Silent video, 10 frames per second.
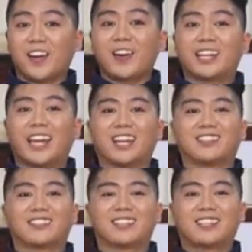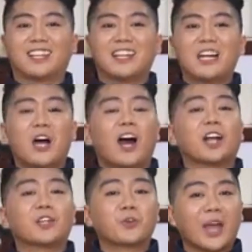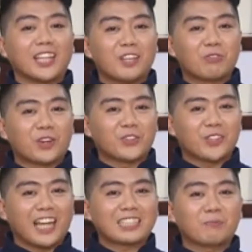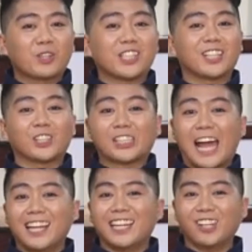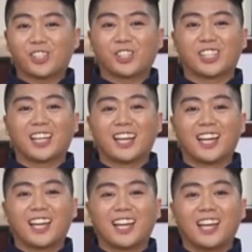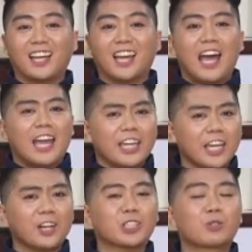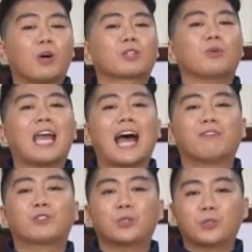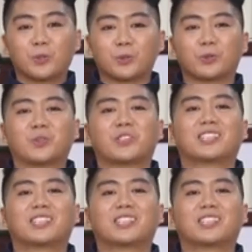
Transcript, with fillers: there again! Are you ready for today's musical challenge? Here's what we have to do.